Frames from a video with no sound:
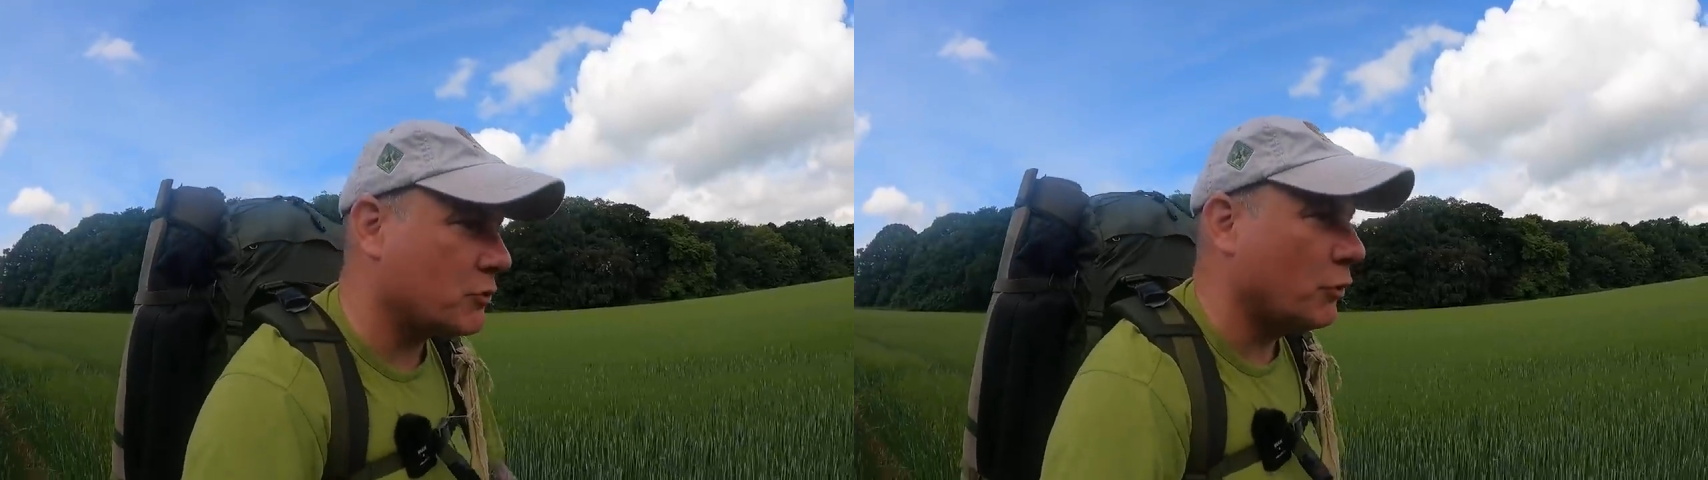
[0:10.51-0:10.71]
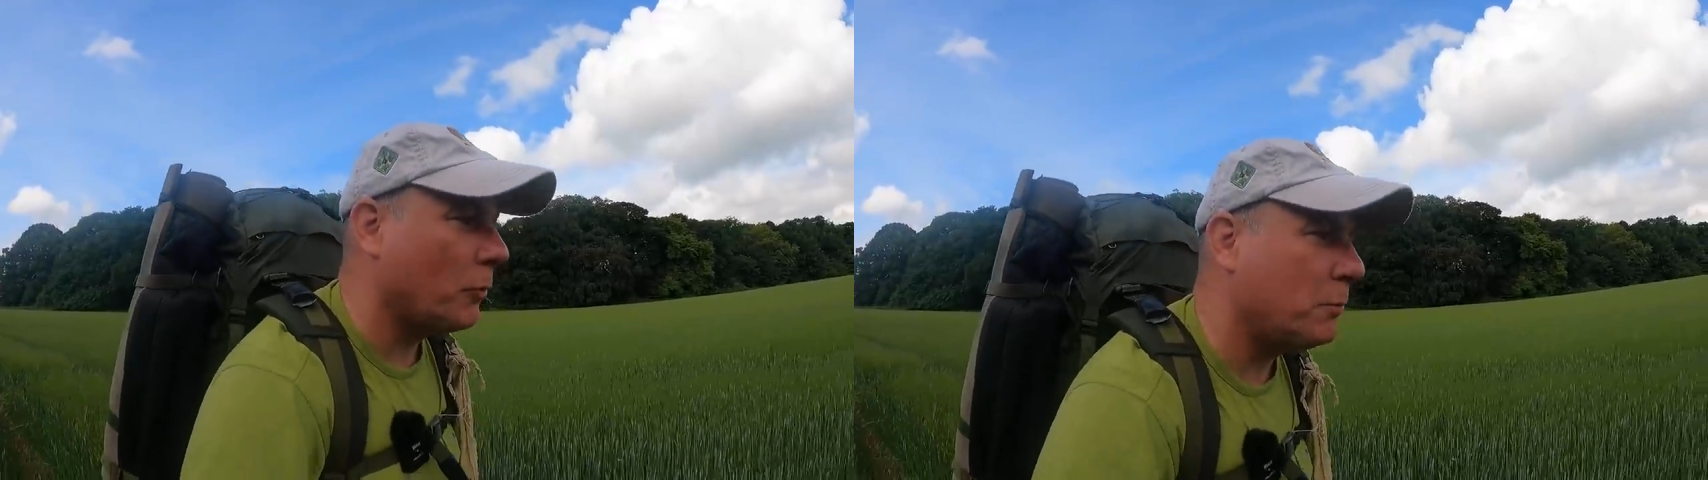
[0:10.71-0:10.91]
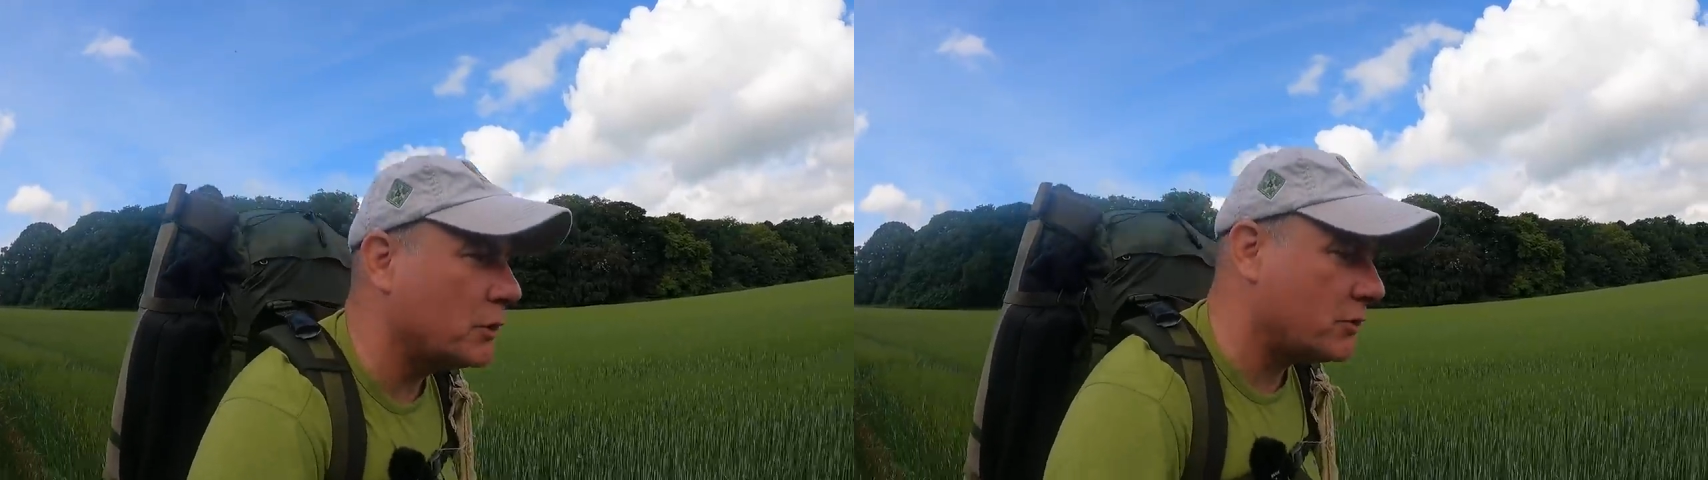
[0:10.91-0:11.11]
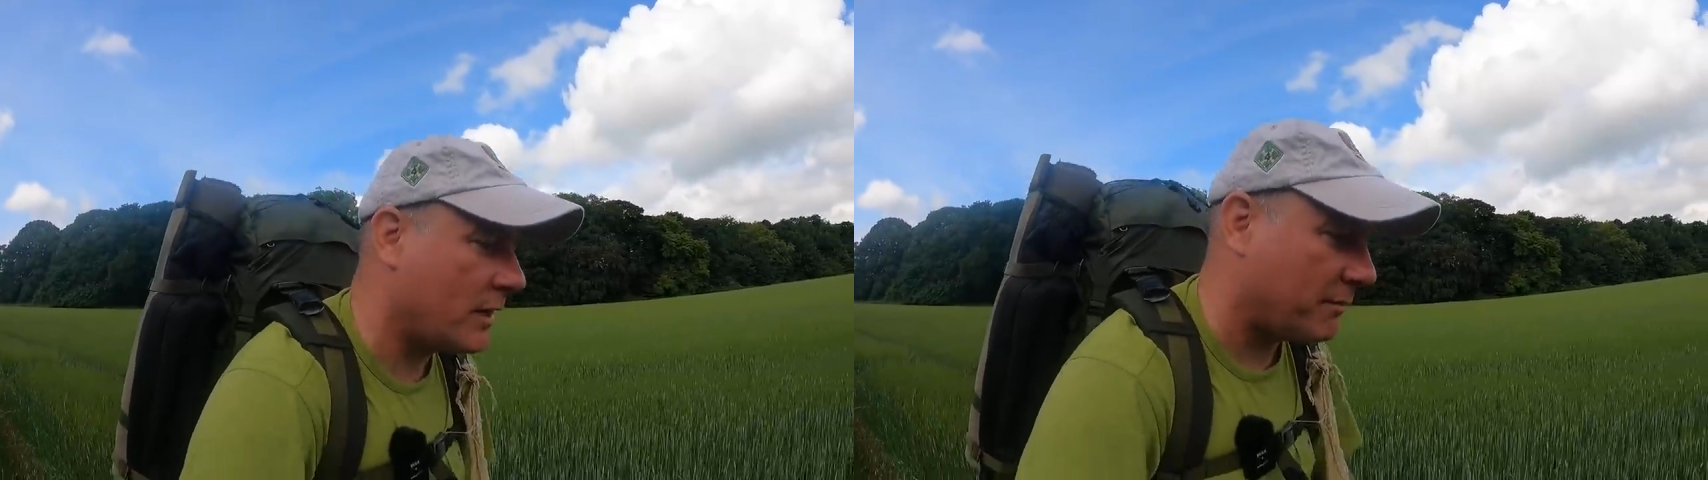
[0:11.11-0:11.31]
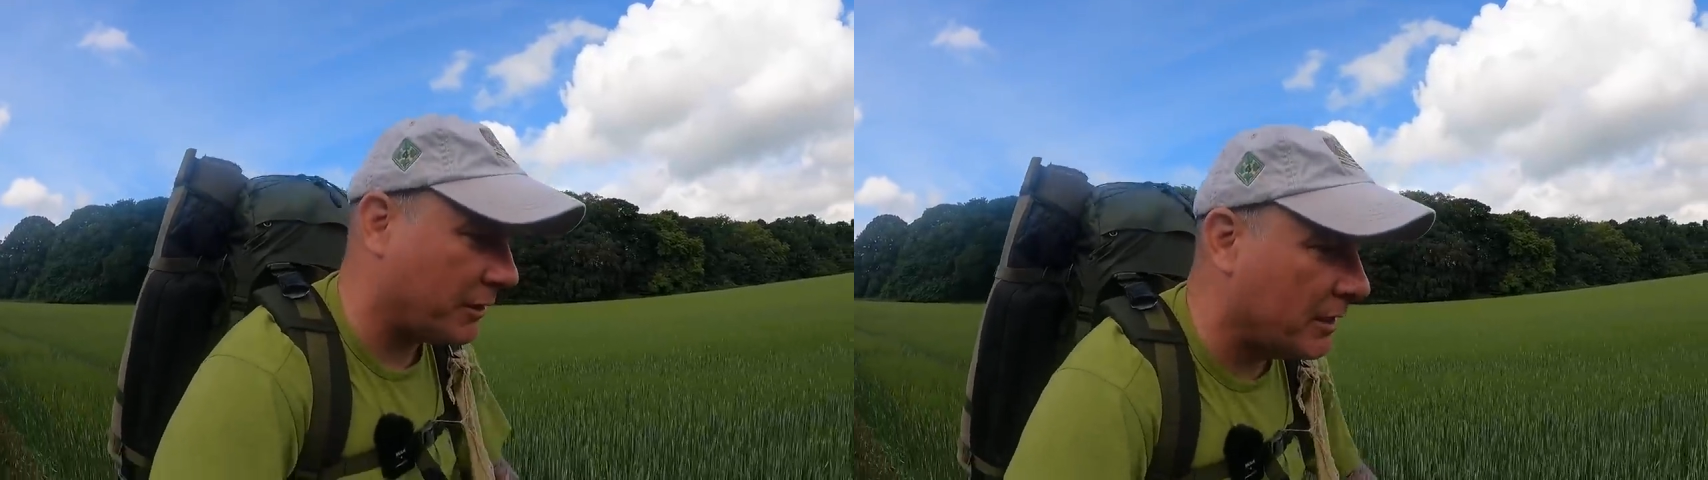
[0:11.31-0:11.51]
Stroke
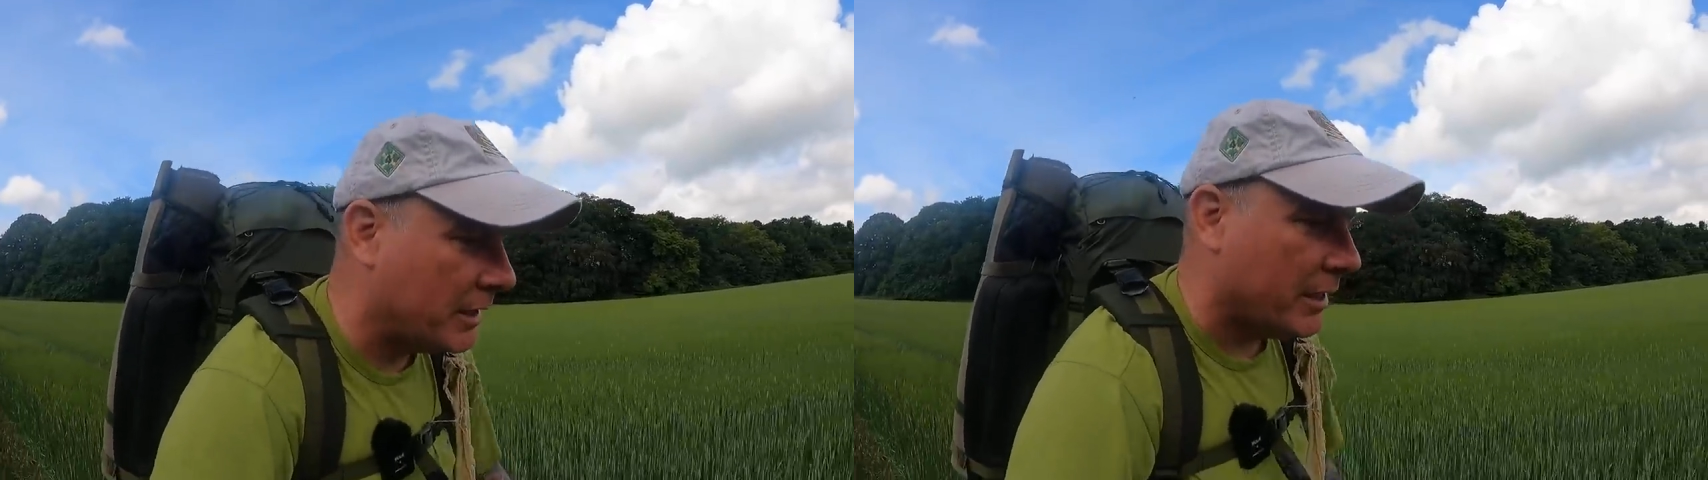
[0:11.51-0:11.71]
Bushcraft.